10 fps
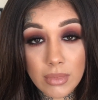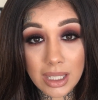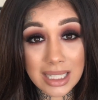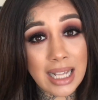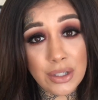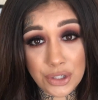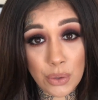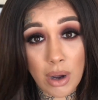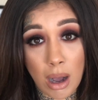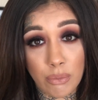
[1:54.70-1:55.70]
because I
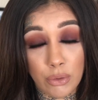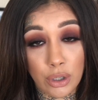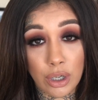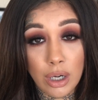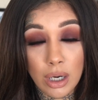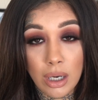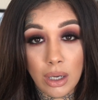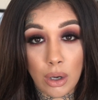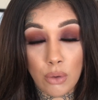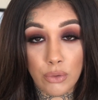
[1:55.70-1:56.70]
don't offer
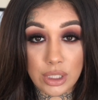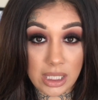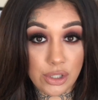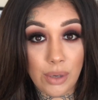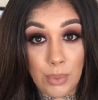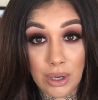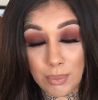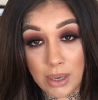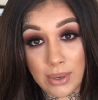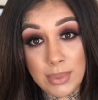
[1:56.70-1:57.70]
overseas shipping on
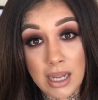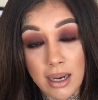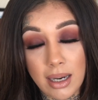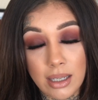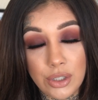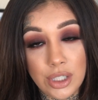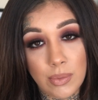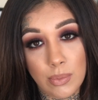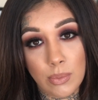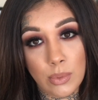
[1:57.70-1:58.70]
my website, and she
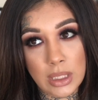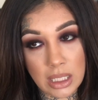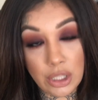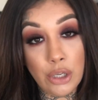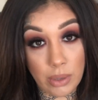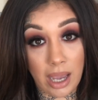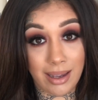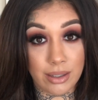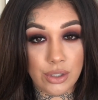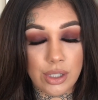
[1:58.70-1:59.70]
was in the
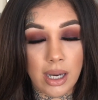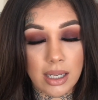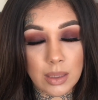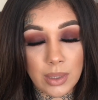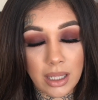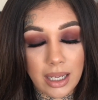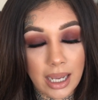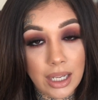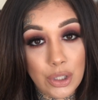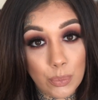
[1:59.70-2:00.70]
UK and she asked me like, hey,
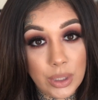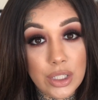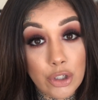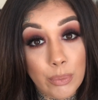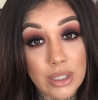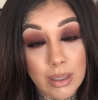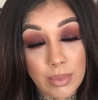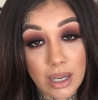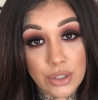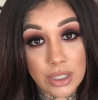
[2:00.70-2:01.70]
can you please ship me some
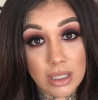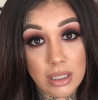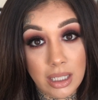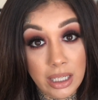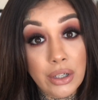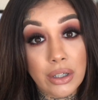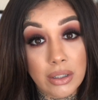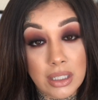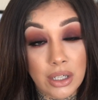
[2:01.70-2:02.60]
lashes here? Is